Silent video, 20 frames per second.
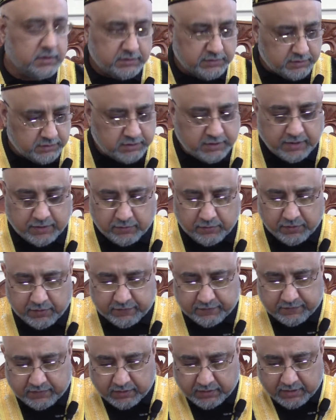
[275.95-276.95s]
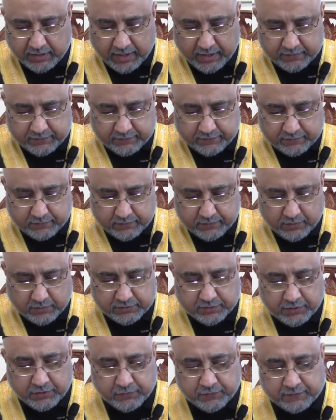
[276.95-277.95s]
the terrorist attacks
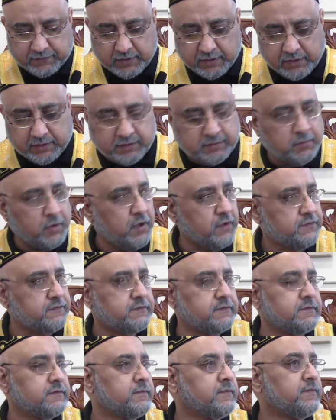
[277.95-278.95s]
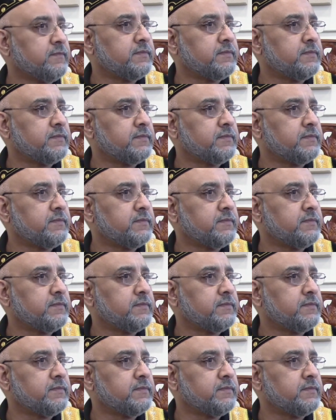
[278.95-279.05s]
on the New Zealand mosques,